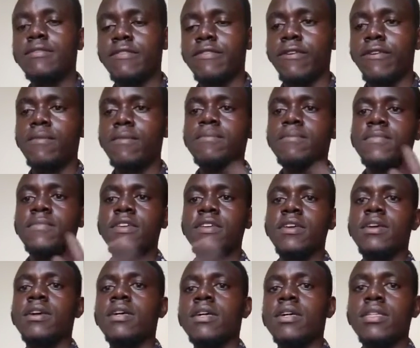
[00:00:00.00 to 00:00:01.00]
from
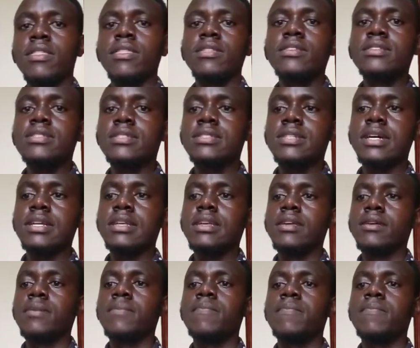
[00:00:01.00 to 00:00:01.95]
this study.